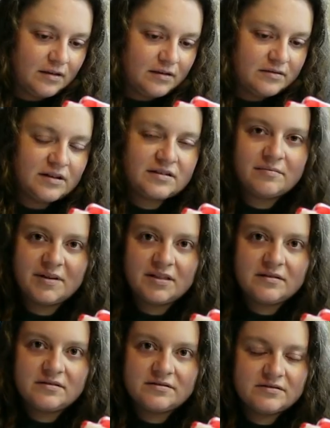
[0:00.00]
So that's my
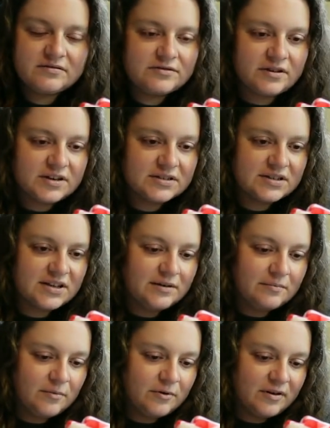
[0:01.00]
little trick to
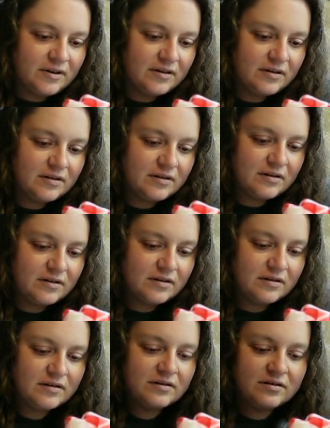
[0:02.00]
get more
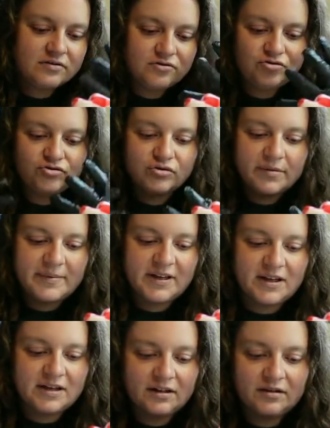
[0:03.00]

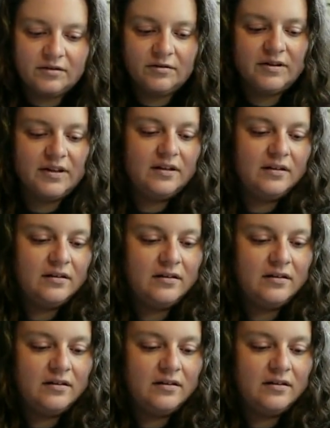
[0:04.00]
dripping and gooing.